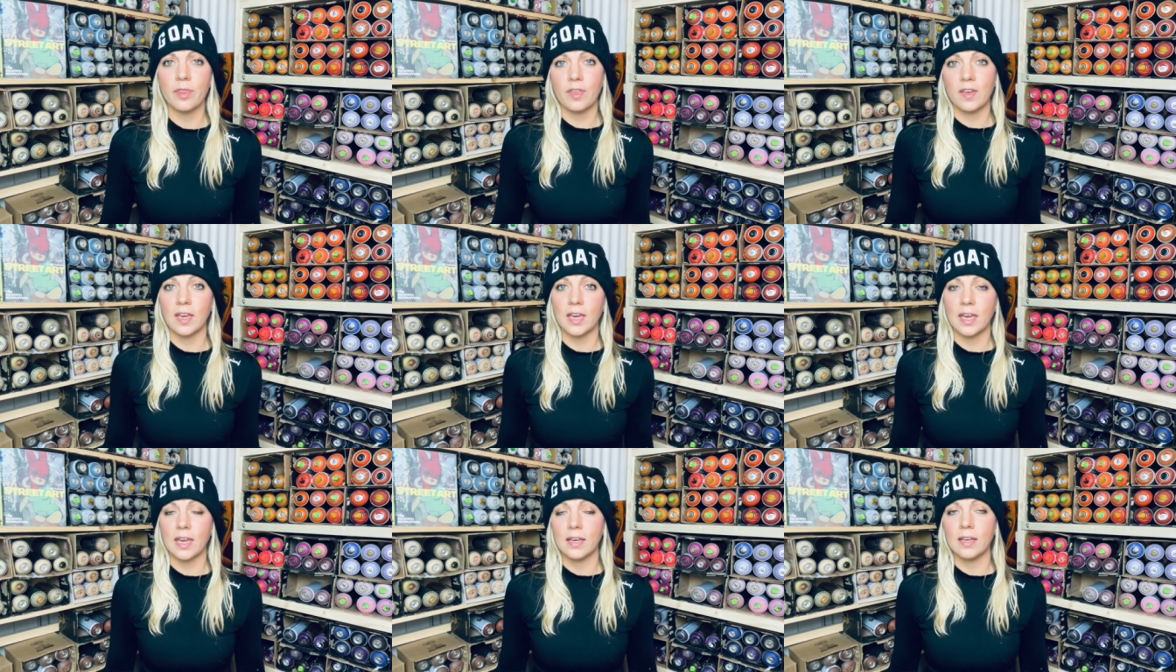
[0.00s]

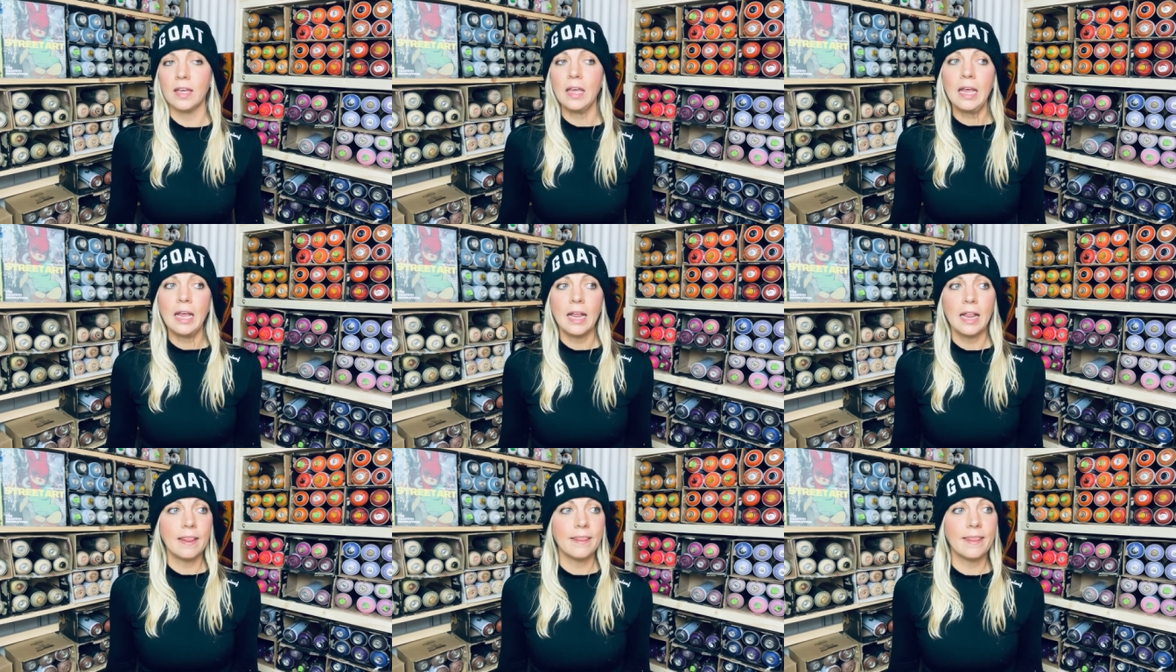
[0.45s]
thinking,
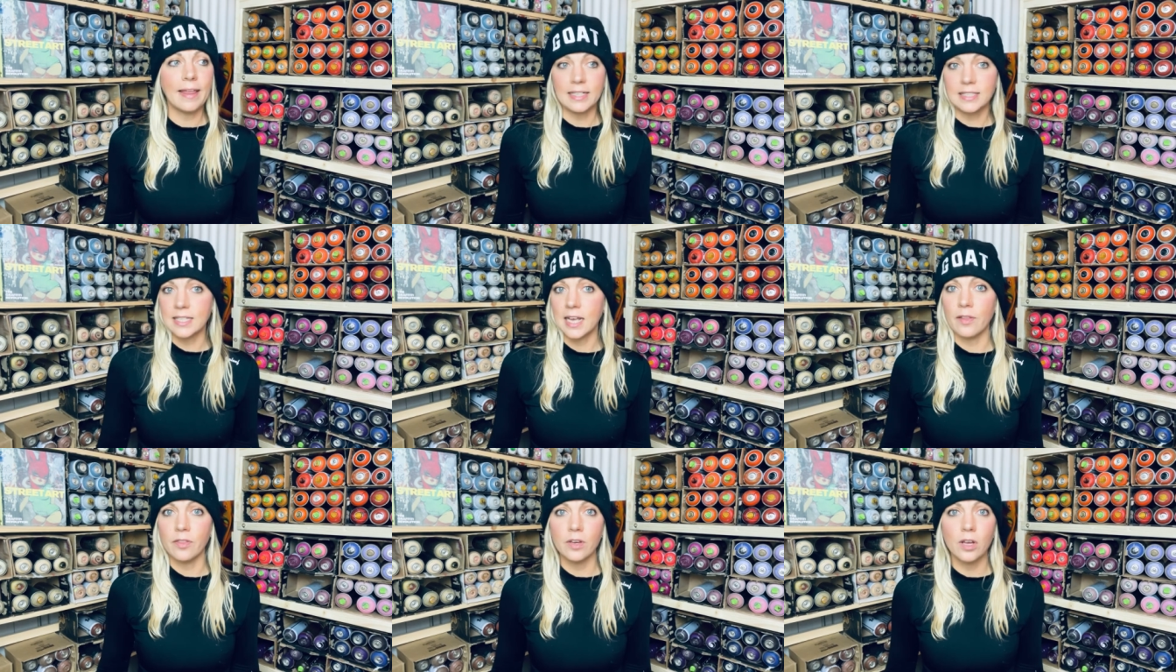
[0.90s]

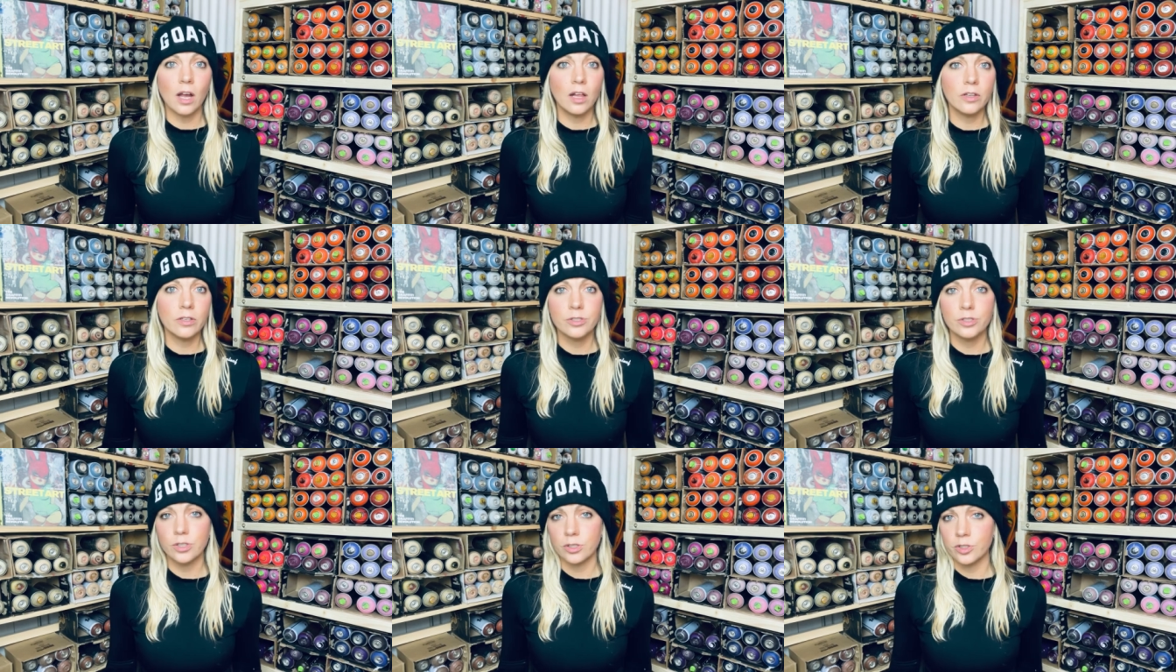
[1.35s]
that's how the
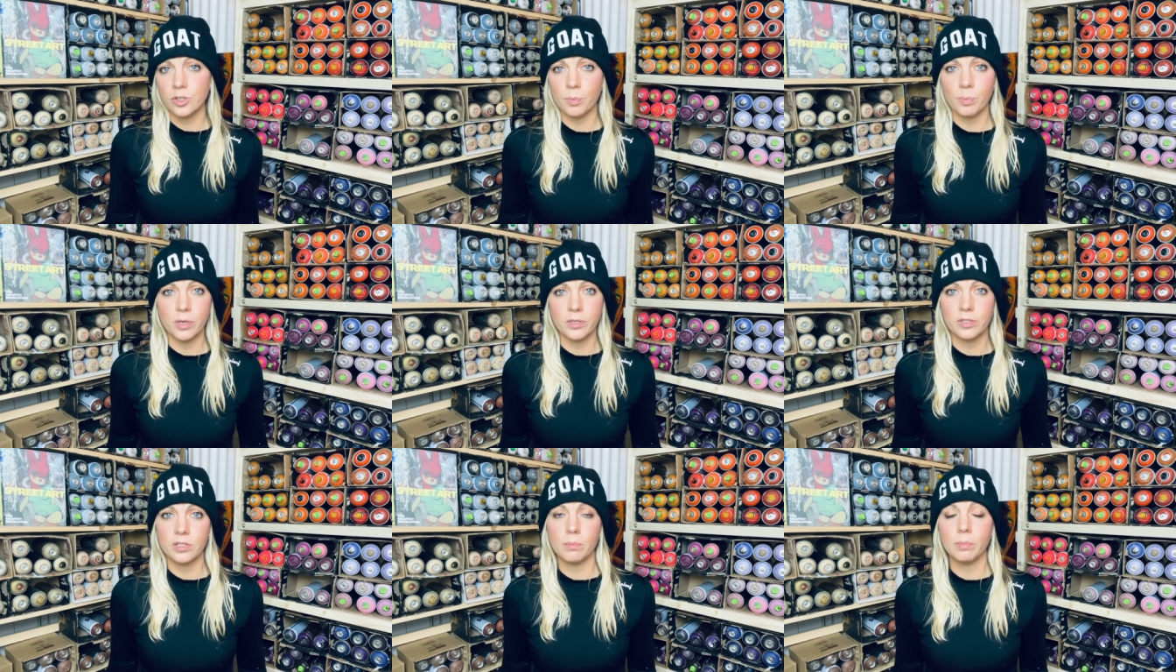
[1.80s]
colors are
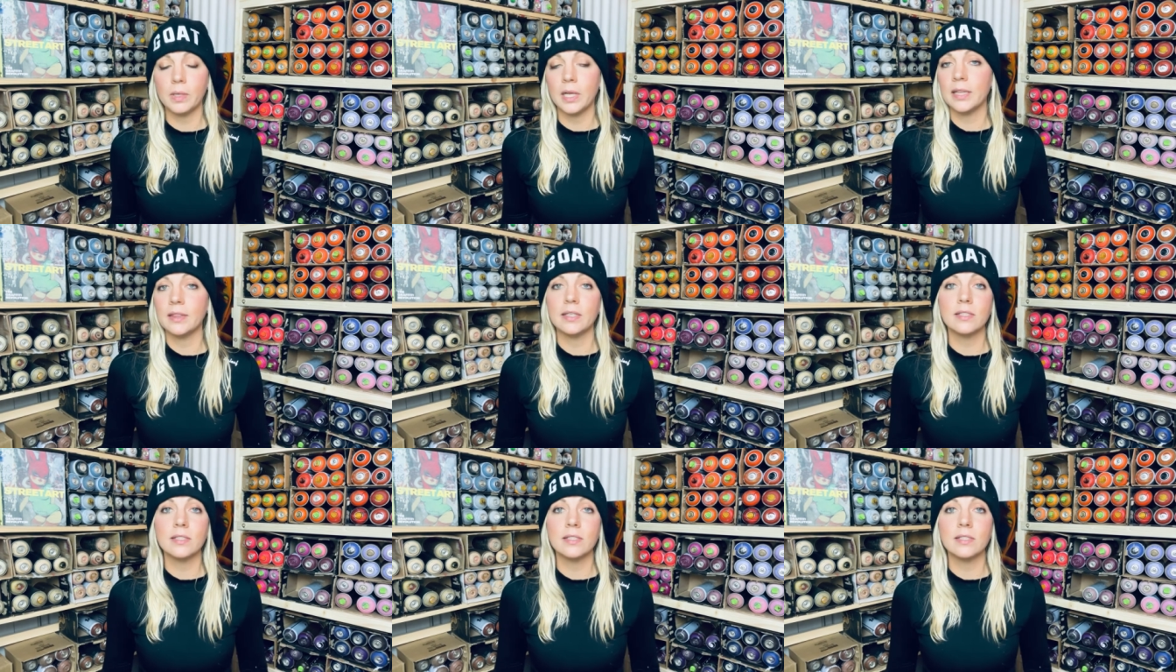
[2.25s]
supposed to blend.